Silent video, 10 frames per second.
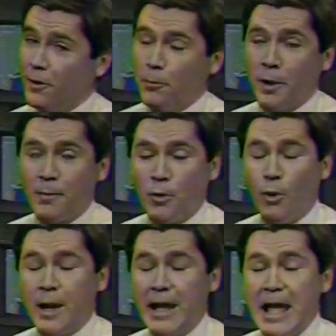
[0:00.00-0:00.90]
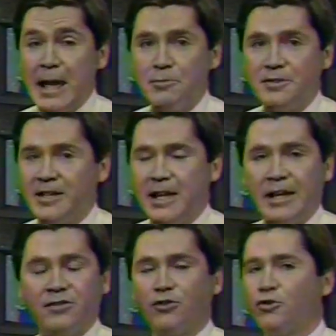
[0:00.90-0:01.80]
Oh, Barbara, what I am
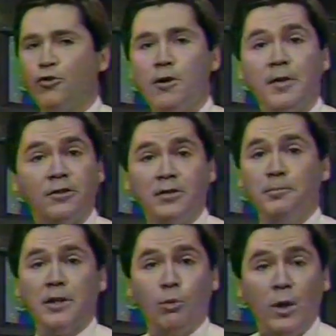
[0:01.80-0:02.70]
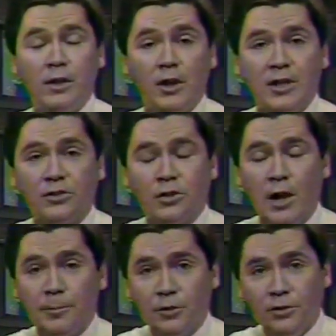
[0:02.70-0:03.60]
seeing is a storm that simply will not
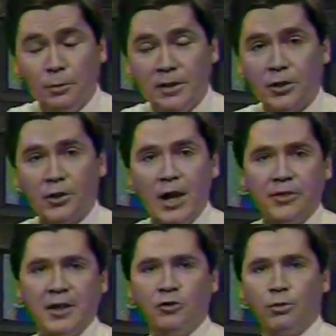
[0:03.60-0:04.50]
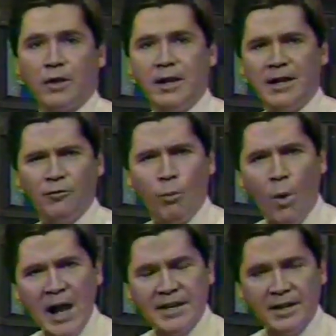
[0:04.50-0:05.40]
stop. Just when you thought things were kind of
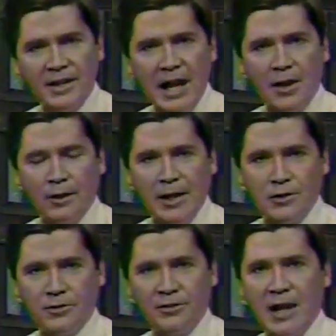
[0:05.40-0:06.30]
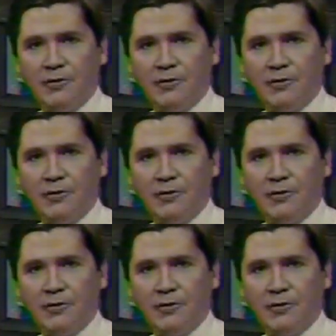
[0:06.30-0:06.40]
winding down later this